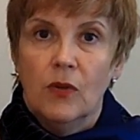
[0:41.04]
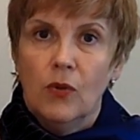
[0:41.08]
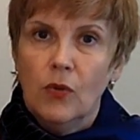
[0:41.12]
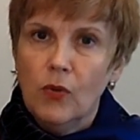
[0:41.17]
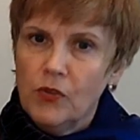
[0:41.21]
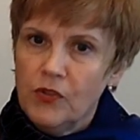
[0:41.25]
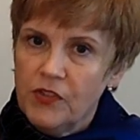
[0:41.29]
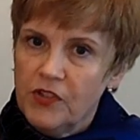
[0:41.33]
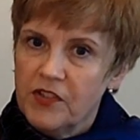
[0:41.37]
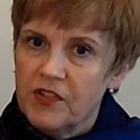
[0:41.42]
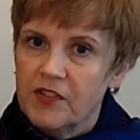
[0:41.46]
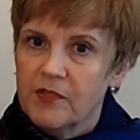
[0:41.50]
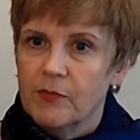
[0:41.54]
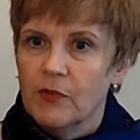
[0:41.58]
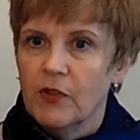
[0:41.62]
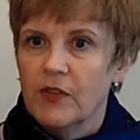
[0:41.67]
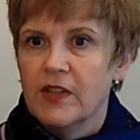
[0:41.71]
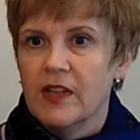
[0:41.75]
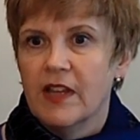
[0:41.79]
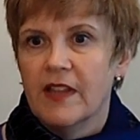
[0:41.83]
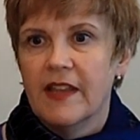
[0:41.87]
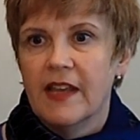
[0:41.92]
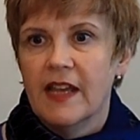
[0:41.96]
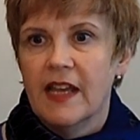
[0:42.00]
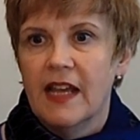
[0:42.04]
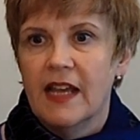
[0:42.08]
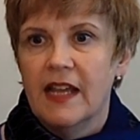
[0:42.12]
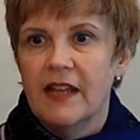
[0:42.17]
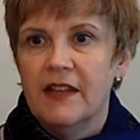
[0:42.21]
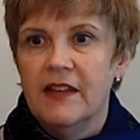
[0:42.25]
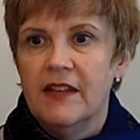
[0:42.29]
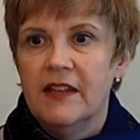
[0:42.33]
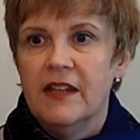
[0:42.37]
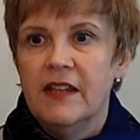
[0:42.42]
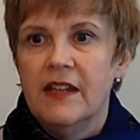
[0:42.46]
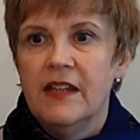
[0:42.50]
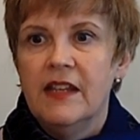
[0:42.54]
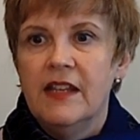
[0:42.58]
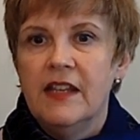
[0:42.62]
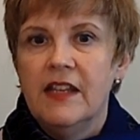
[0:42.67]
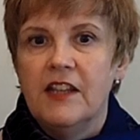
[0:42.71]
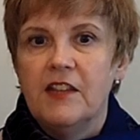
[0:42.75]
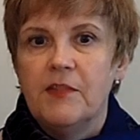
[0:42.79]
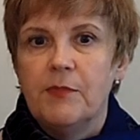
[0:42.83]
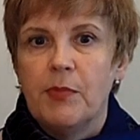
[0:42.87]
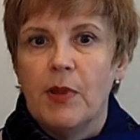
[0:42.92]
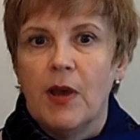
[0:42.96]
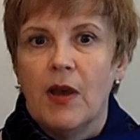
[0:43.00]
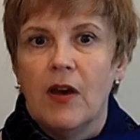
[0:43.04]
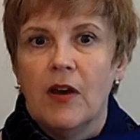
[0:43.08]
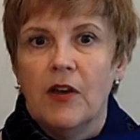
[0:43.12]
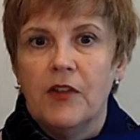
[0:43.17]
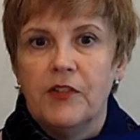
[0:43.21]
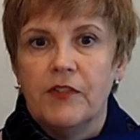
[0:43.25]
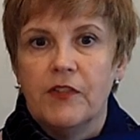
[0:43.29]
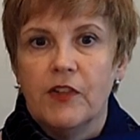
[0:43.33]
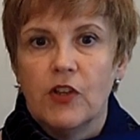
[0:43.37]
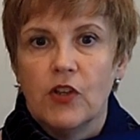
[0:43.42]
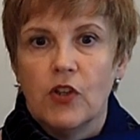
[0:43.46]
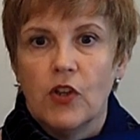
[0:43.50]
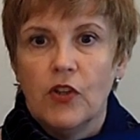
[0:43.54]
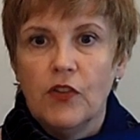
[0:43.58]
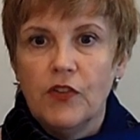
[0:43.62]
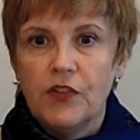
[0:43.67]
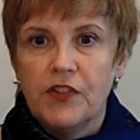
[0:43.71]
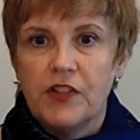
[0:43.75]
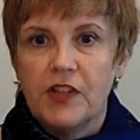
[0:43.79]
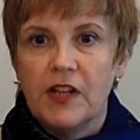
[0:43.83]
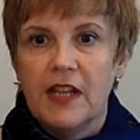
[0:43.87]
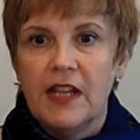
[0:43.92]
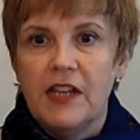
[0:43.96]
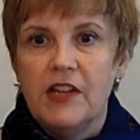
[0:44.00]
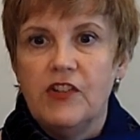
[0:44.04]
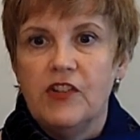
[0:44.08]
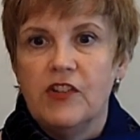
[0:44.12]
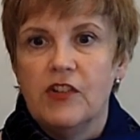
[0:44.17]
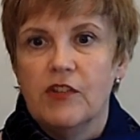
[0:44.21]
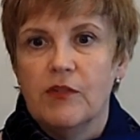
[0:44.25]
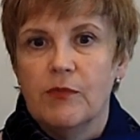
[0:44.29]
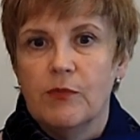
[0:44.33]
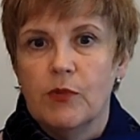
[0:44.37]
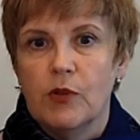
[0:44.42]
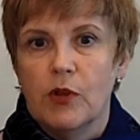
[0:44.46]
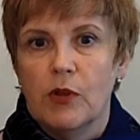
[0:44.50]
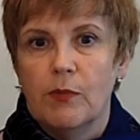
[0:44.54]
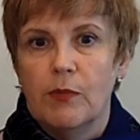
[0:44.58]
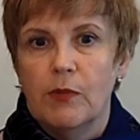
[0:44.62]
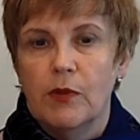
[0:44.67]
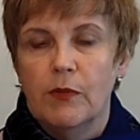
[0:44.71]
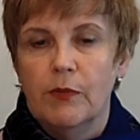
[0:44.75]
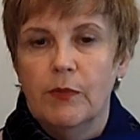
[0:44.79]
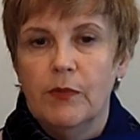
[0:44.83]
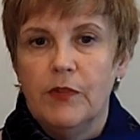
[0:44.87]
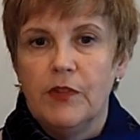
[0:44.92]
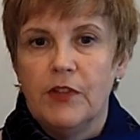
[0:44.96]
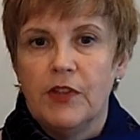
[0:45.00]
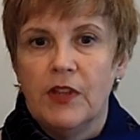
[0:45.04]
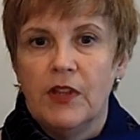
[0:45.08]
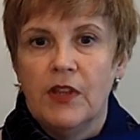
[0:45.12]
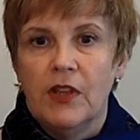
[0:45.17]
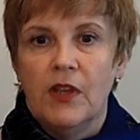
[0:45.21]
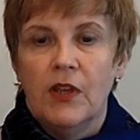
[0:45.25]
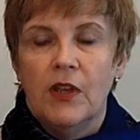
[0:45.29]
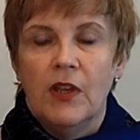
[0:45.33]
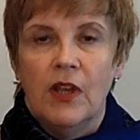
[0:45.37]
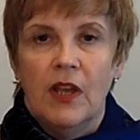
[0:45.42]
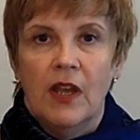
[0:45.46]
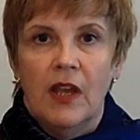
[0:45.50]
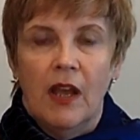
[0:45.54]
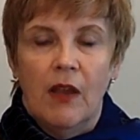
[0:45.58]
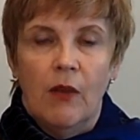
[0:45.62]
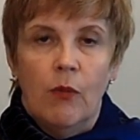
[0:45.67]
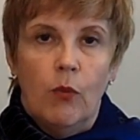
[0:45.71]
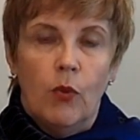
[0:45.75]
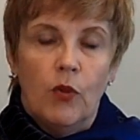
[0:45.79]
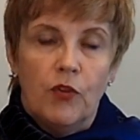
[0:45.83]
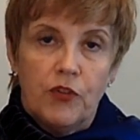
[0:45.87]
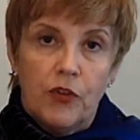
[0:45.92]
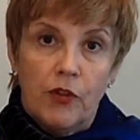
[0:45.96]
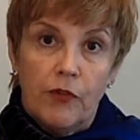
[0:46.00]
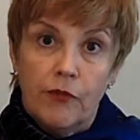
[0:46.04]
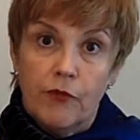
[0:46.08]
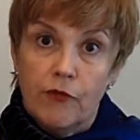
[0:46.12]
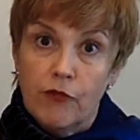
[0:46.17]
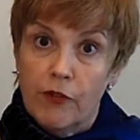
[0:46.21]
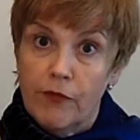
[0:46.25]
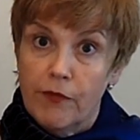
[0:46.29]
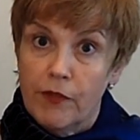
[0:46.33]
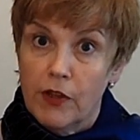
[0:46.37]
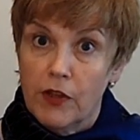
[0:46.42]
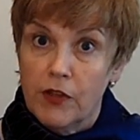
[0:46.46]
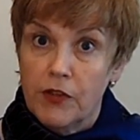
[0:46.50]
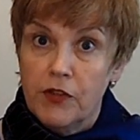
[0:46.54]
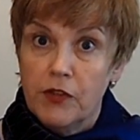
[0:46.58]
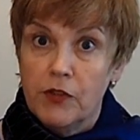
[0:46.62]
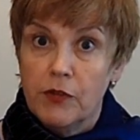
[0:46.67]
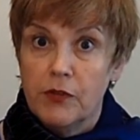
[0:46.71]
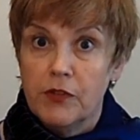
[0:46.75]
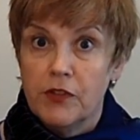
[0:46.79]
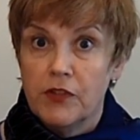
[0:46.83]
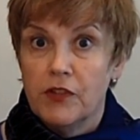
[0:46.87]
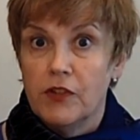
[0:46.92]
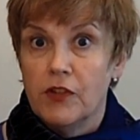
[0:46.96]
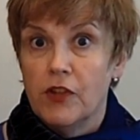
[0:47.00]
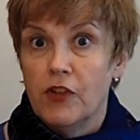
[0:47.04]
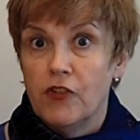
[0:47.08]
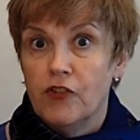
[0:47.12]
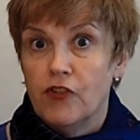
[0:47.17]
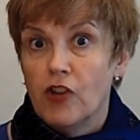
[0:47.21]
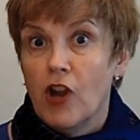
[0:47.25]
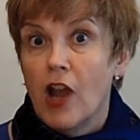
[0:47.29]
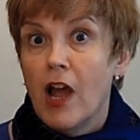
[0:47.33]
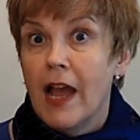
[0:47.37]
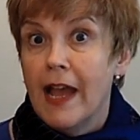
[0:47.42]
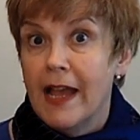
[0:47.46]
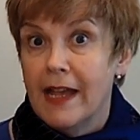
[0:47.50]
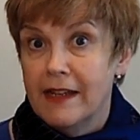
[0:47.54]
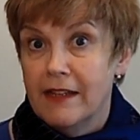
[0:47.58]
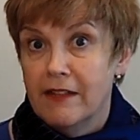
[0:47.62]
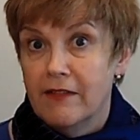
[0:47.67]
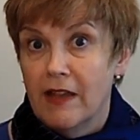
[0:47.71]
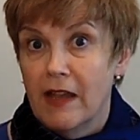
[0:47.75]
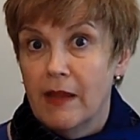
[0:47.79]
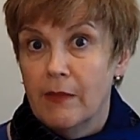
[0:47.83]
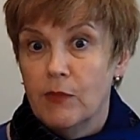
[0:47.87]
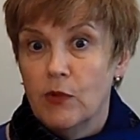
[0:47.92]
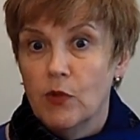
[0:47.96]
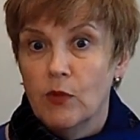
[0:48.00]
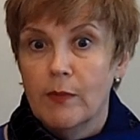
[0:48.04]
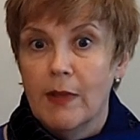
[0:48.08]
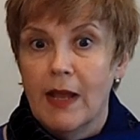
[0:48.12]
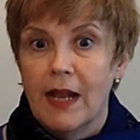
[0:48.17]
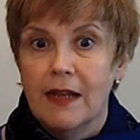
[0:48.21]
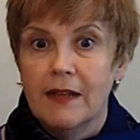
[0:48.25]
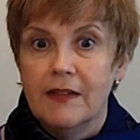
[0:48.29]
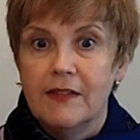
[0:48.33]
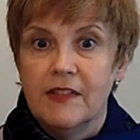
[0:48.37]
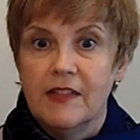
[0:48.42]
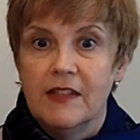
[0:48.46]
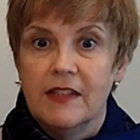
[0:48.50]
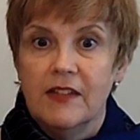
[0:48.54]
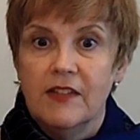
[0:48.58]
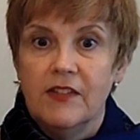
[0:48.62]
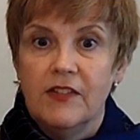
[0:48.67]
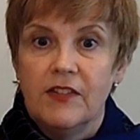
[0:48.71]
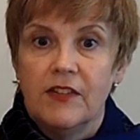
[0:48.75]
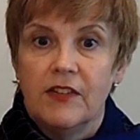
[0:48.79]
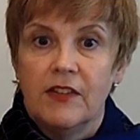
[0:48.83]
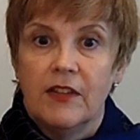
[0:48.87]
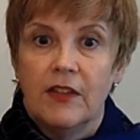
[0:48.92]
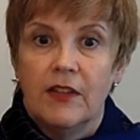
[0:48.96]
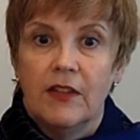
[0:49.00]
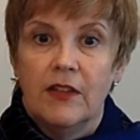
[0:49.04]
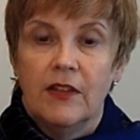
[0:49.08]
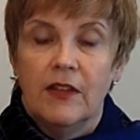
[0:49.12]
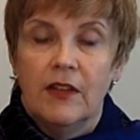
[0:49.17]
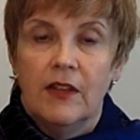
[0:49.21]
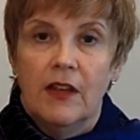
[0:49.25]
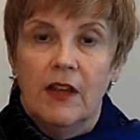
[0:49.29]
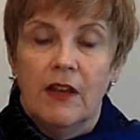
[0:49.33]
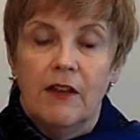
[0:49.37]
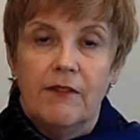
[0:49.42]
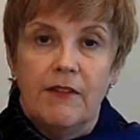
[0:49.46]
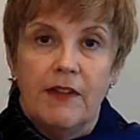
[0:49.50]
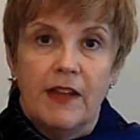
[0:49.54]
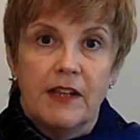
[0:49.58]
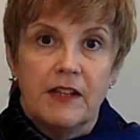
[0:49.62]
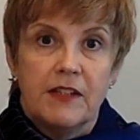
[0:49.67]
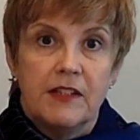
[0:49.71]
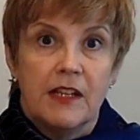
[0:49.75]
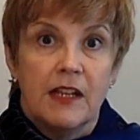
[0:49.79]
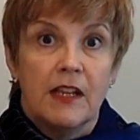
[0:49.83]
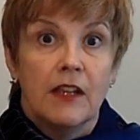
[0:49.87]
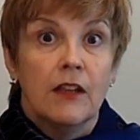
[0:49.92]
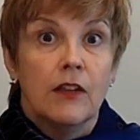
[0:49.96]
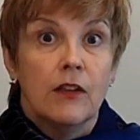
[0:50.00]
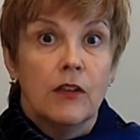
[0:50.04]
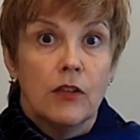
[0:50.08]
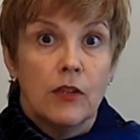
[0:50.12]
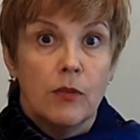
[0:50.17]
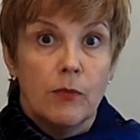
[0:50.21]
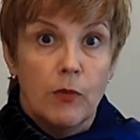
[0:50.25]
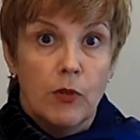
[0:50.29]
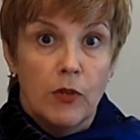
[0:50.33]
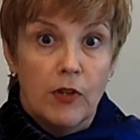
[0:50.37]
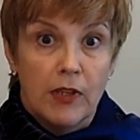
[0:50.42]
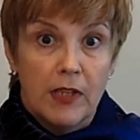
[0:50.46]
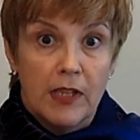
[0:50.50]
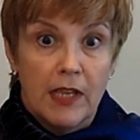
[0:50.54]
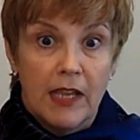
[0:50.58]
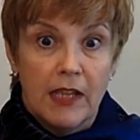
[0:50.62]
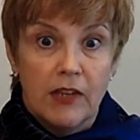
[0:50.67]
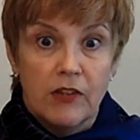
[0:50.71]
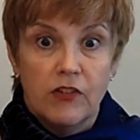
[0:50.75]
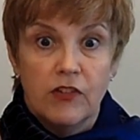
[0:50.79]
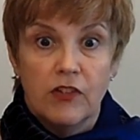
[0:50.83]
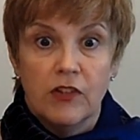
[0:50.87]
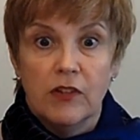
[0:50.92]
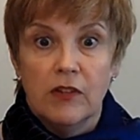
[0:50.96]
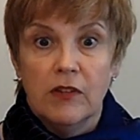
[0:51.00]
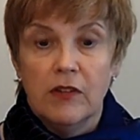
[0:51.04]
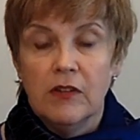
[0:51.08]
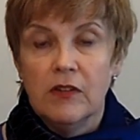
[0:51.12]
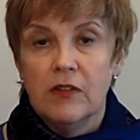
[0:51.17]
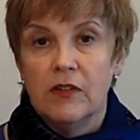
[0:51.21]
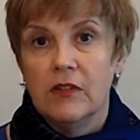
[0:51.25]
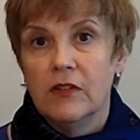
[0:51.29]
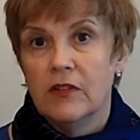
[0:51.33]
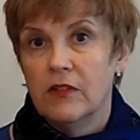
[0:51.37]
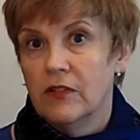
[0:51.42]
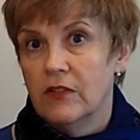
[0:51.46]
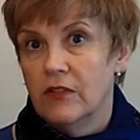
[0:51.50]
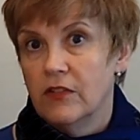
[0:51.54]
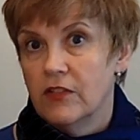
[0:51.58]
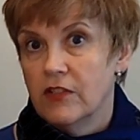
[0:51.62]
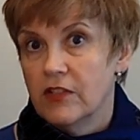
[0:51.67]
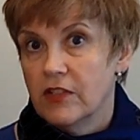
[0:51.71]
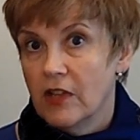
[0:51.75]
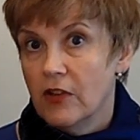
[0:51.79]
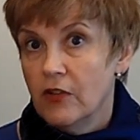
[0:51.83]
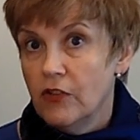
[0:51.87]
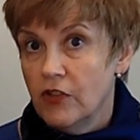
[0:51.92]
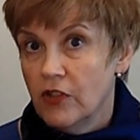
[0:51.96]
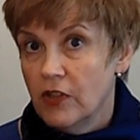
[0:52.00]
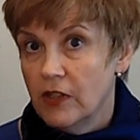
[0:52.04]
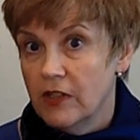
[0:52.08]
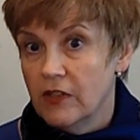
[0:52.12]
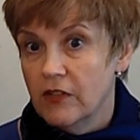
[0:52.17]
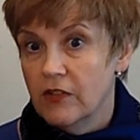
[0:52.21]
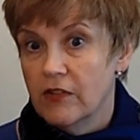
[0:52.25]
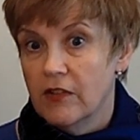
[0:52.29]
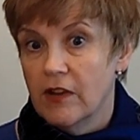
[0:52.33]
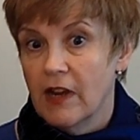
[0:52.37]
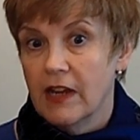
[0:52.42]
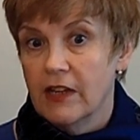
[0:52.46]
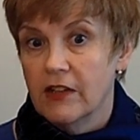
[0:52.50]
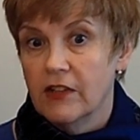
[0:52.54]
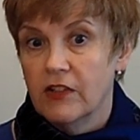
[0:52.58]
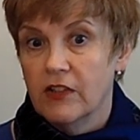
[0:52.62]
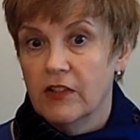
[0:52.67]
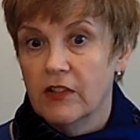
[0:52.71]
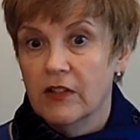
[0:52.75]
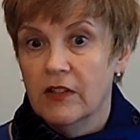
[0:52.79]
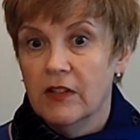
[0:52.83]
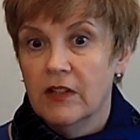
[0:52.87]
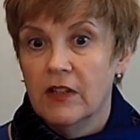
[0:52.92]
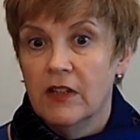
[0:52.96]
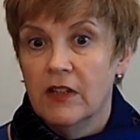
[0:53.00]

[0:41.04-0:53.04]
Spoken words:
Autism, on the other hand, is part of a constellation of problems, what's often referred to as a triad of abnormalities, affecting communication, social interaction,